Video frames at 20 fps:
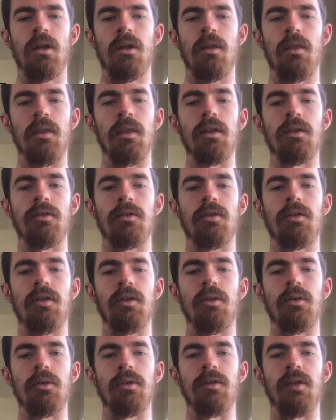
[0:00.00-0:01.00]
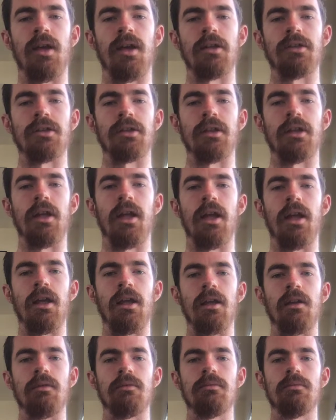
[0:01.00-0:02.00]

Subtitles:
This, too, is actually a